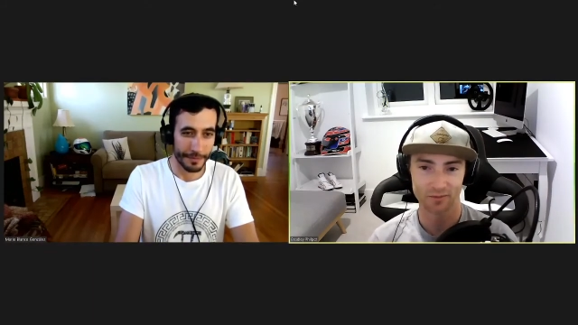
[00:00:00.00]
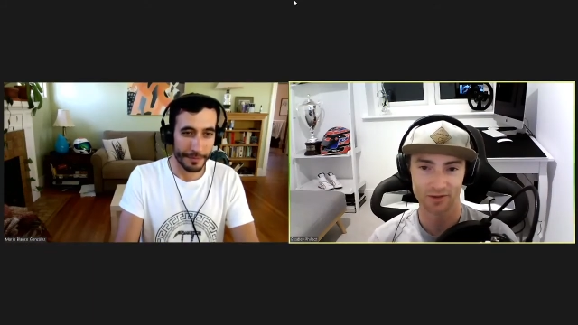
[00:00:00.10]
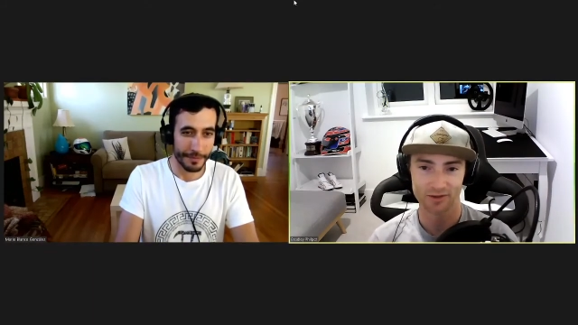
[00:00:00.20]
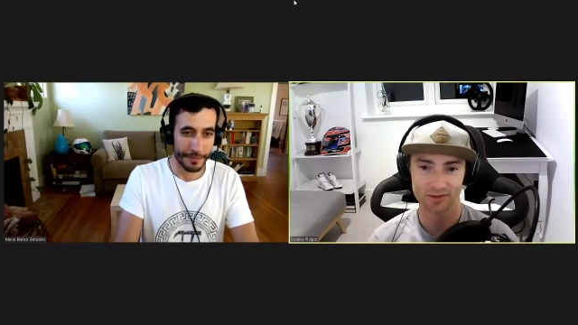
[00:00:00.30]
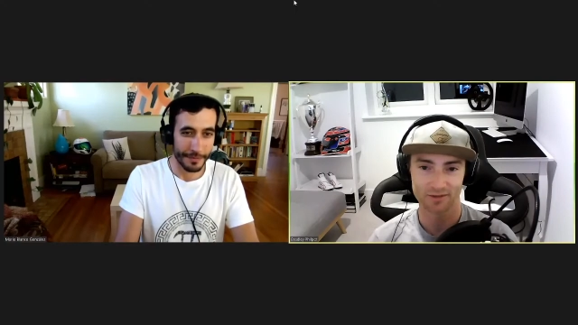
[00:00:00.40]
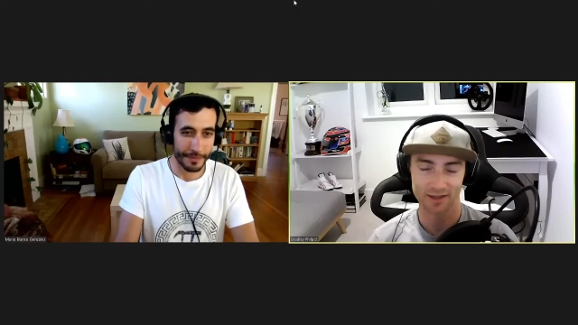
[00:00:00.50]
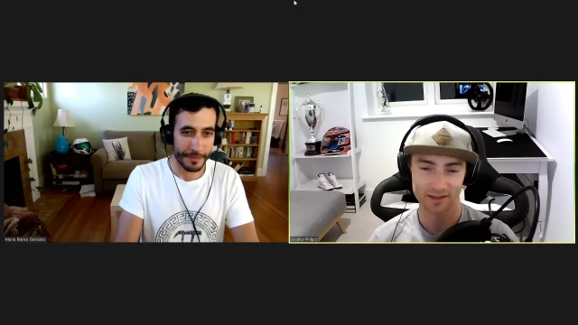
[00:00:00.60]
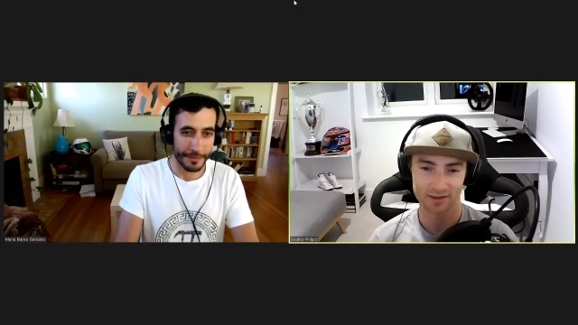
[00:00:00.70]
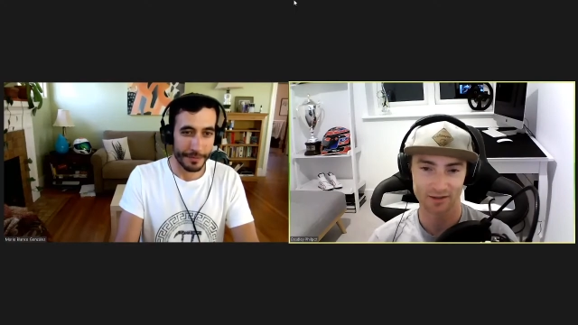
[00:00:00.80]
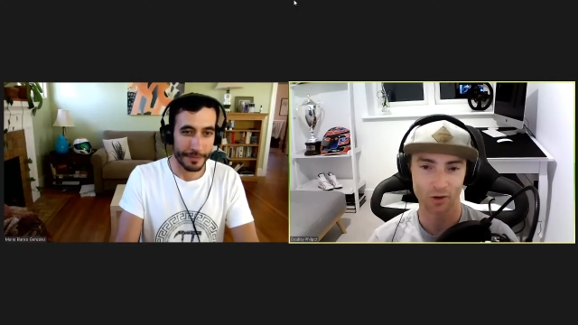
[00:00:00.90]
Speaker 1: once
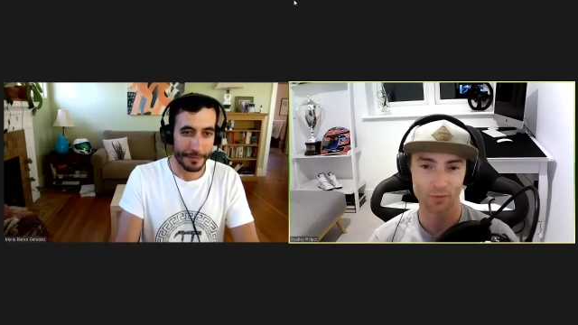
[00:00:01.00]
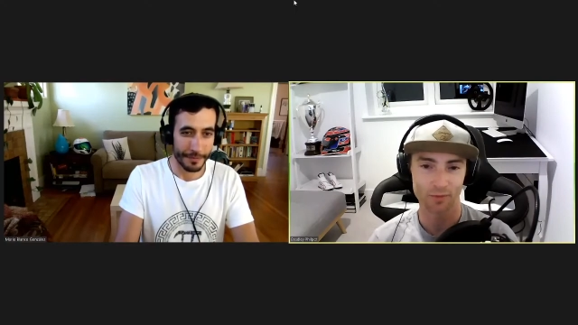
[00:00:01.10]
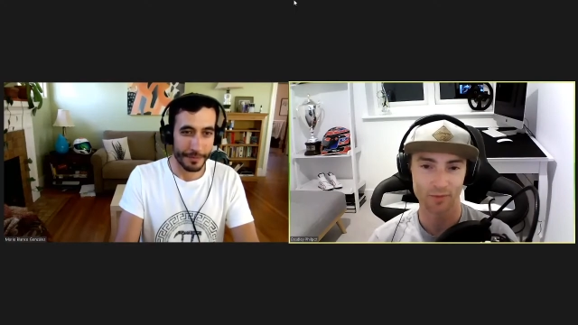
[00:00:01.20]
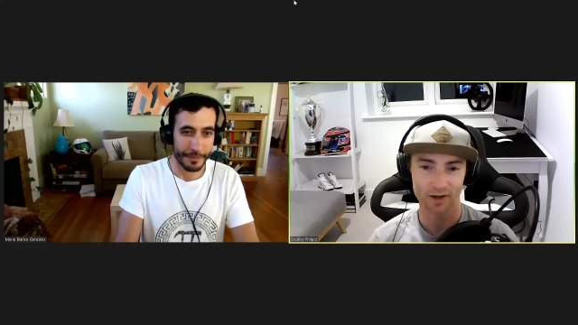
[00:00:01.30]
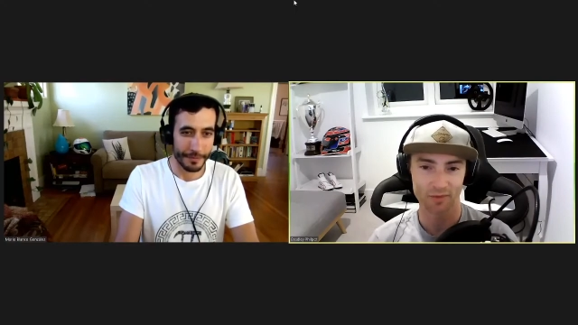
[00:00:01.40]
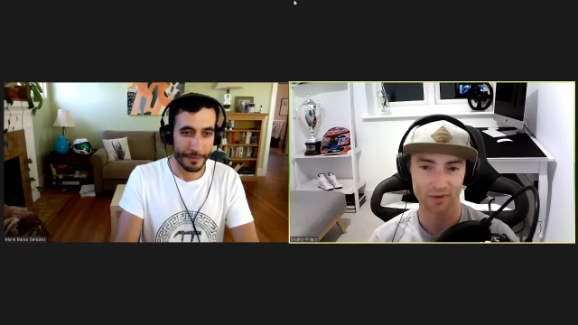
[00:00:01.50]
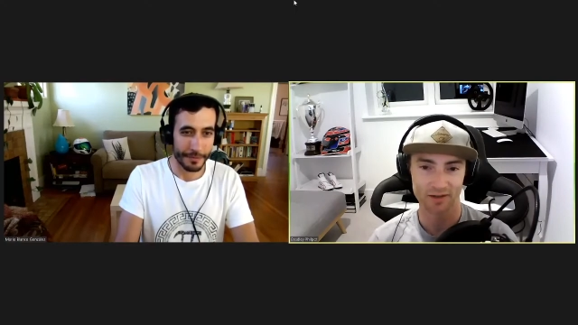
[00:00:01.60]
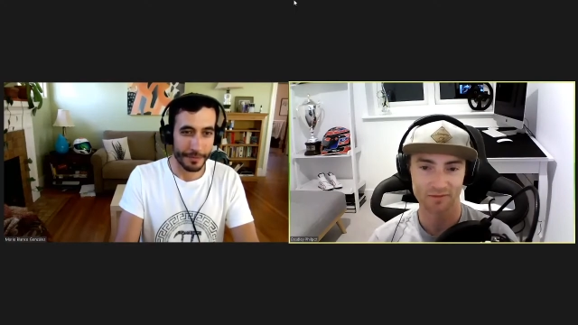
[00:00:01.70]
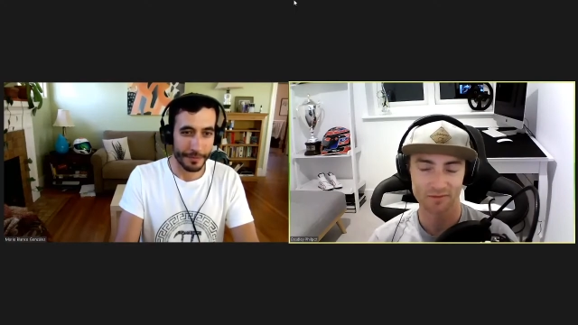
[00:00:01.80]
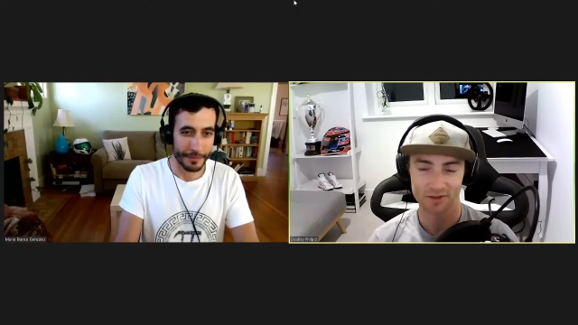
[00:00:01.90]
things open back up again.